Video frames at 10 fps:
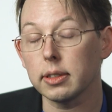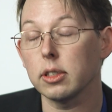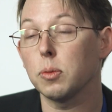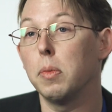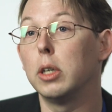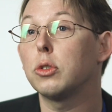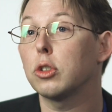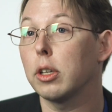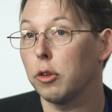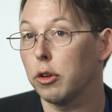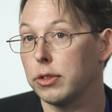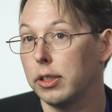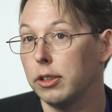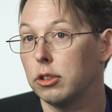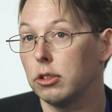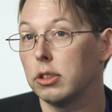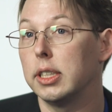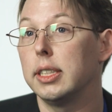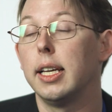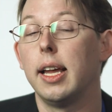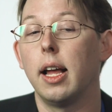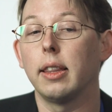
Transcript: since most of Earth's history,